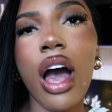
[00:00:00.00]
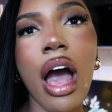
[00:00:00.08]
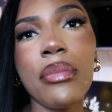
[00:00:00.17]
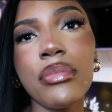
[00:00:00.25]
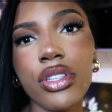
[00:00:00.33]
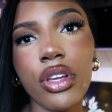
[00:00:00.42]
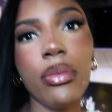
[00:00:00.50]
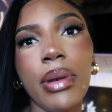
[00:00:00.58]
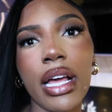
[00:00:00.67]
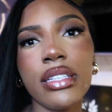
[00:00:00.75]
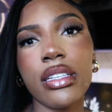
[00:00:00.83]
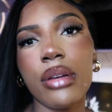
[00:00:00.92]
I'm so
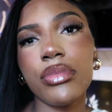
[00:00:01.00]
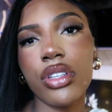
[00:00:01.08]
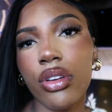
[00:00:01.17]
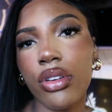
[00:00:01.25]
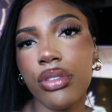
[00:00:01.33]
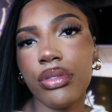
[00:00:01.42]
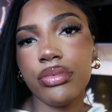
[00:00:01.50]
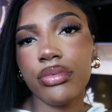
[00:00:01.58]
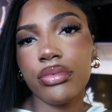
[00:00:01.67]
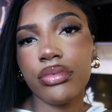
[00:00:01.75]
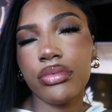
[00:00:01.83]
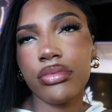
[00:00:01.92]
blessed and I'm
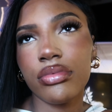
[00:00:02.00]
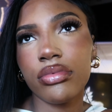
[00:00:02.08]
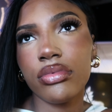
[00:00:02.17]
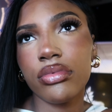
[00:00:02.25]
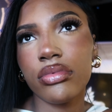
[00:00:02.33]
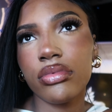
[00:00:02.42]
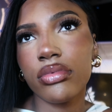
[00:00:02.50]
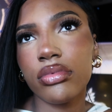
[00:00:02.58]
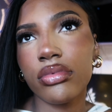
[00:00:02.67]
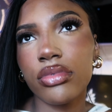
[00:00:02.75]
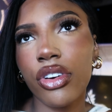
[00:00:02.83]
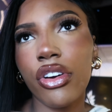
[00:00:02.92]

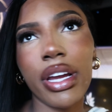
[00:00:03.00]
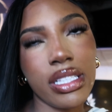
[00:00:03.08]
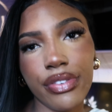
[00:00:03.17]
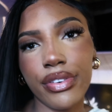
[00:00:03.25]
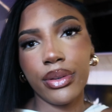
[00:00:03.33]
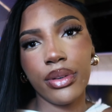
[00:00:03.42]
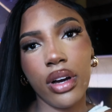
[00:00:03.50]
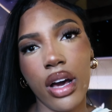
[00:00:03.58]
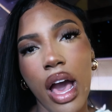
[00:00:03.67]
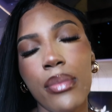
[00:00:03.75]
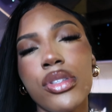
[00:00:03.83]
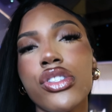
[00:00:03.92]
so grateful.
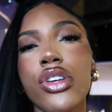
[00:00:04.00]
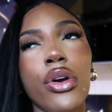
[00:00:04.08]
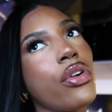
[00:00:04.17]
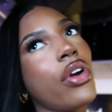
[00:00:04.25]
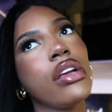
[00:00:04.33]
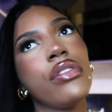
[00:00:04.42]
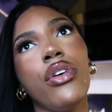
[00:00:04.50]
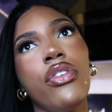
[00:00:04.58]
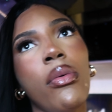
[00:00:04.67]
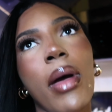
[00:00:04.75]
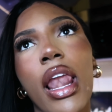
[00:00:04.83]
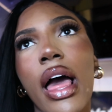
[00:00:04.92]
I'm so grateful
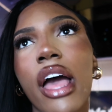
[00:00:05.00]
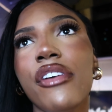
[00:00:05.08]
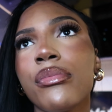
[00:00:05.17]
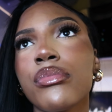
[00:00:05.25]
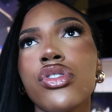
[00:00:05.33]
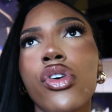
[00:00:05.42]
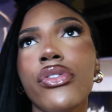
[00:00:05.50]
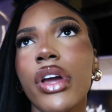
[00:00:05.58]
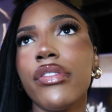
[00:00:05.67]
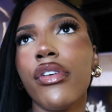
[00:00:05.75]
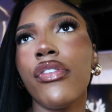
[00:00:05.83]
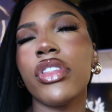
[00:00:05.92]
for my life. I'm so
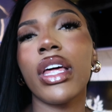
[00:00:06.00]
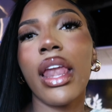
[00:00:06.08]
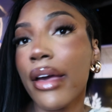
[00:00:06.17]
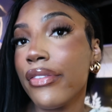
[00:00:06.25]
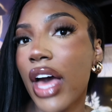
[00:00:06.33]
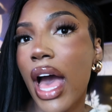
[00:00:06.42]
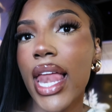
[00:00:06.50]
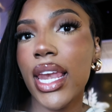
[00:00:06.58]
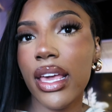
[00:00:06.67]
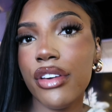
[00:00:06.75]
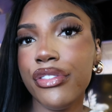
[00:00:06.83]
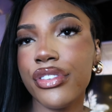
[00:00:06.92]
grateful for the life that I
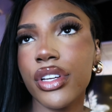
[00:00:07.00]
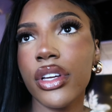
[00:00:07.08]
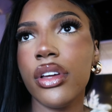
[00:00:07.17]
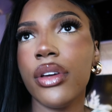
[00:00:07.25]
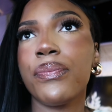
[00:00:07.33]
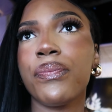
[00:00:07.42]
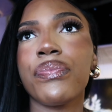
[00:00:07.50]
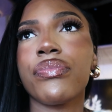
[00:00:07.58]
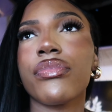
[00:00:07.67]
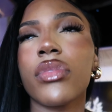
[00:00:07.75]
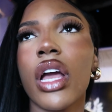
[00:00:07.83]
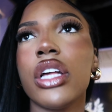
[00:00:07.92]
live.
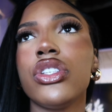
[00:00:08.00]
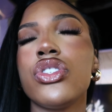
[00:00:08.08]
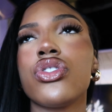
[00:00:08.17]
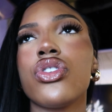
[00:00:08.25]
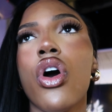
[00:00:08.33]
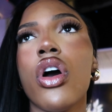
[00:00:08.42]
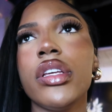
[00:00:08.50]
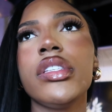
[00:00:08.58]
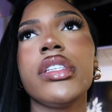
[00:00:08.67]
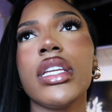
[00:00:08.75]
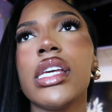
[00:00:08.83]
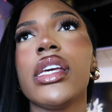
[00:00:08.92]

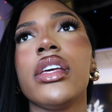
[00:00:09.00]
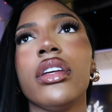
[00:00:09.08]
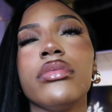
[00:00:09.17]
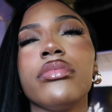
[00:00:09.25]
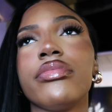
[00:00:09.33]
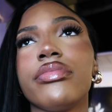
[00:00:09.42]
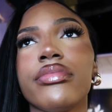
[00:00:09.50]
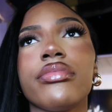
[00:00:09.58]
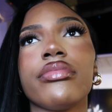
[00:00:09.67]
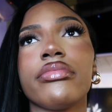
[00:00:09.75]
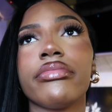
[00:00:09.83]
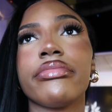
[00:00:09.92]
Honestly.
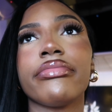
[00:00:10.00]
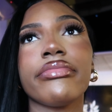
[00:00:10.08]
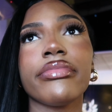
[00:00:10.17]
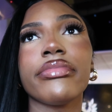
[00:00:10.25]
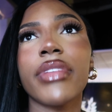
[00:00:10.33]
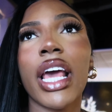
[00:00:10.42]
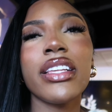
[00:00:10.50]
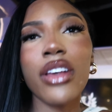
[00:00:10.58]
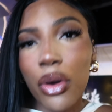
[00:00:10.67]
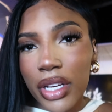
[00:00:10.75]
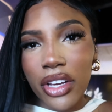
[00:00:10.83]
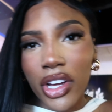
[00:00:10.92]
And it's
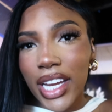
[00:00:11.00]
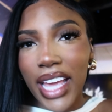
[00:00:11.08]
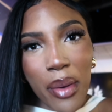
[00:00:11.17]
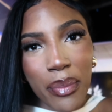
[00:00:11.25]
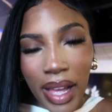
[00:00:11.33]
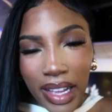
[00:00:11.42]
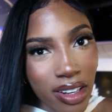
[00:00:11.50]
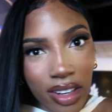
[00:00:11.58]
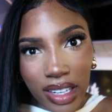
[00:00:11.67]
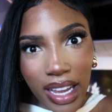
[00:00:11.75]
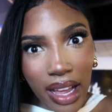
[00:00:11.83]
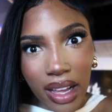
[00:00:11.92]
only gonna get
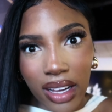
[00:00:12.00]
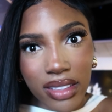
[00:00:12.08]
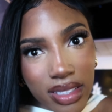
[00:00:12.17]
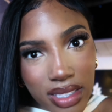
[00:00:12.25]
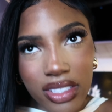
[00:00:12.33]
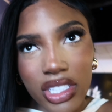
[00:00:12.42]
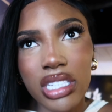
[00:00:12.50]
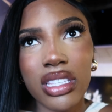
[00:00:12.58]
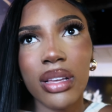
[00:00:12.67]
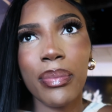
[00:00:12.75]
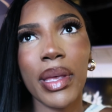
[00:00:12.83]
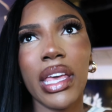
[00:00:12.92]
better. Like this is just
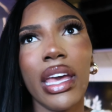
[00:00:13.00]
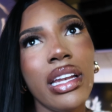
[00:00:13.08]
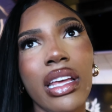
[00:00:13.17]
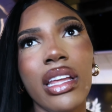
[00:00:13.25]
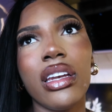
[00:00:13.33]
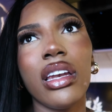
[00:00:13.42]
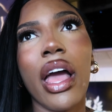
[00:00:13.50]
the beginning.